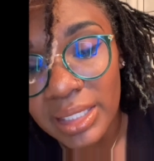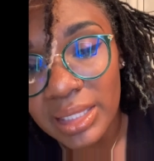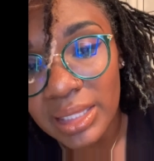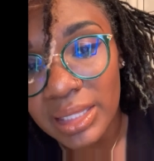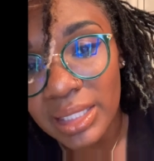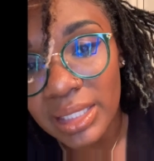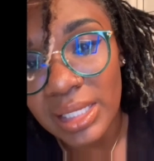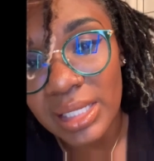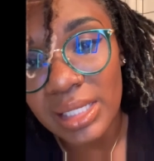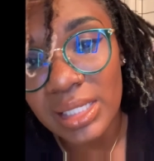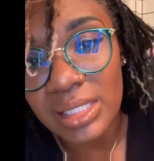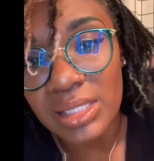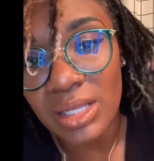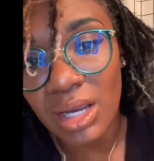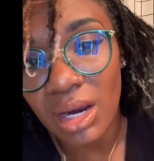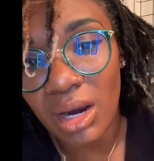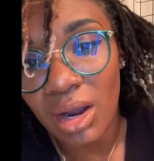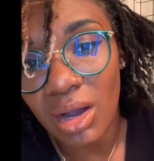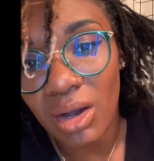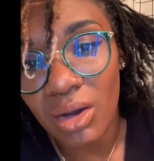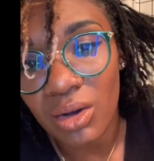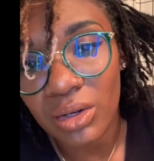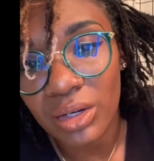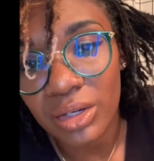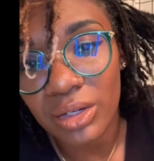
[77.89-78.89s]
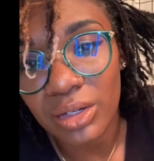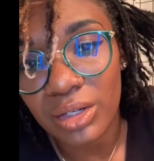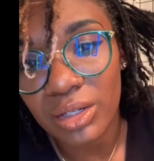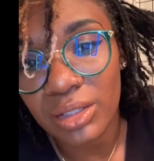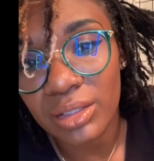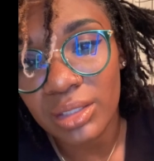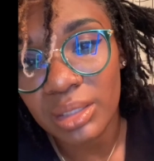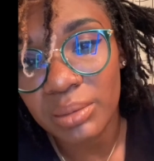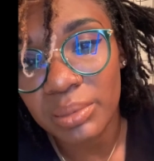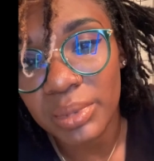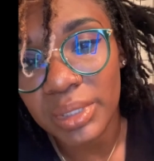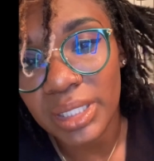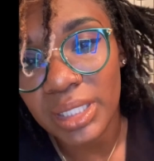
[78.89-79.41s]
These are all
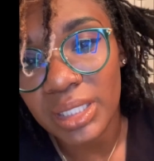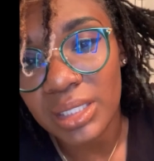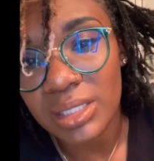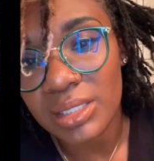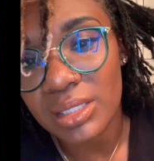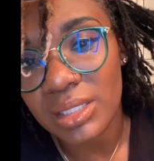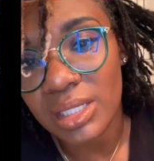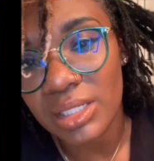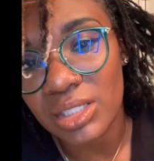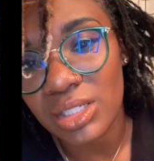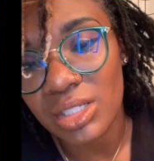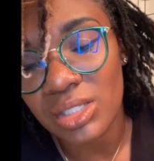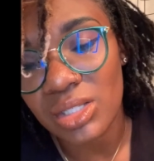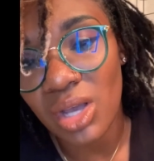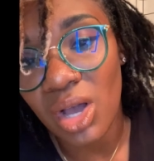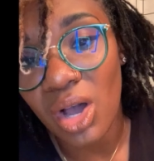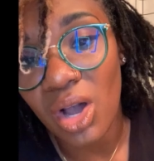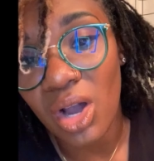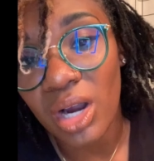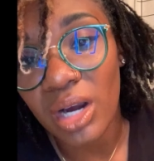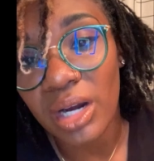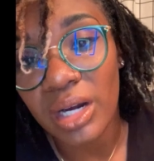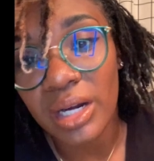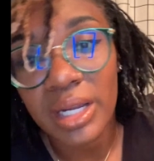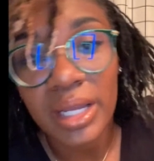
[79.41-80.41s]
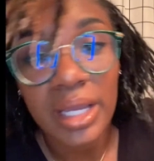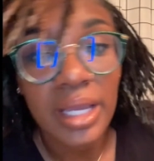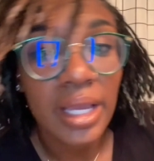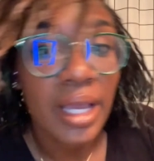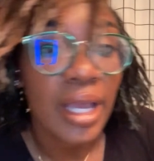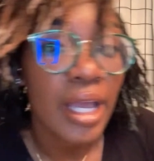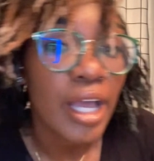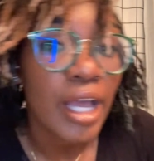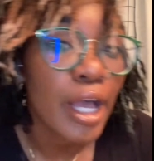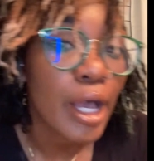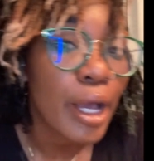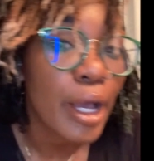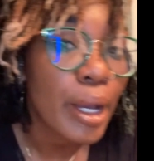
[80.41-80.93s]
curly because they just are,
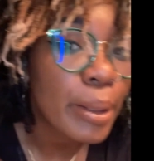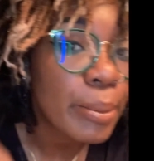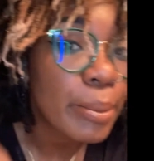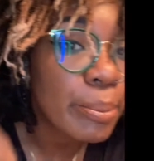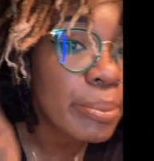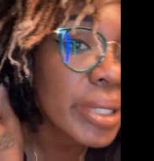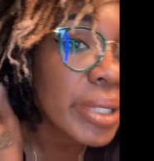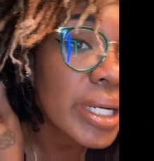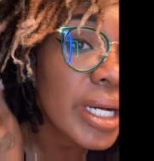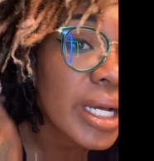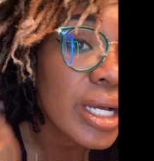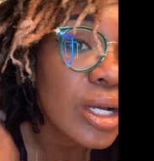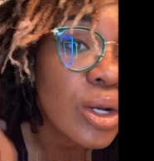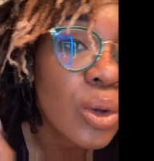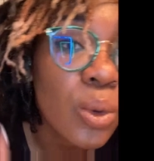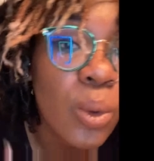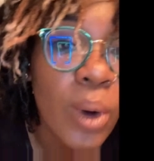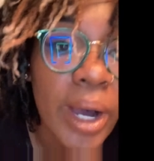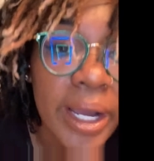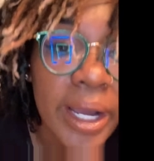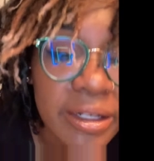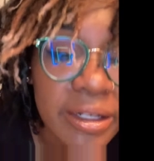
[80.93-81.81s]
but quite a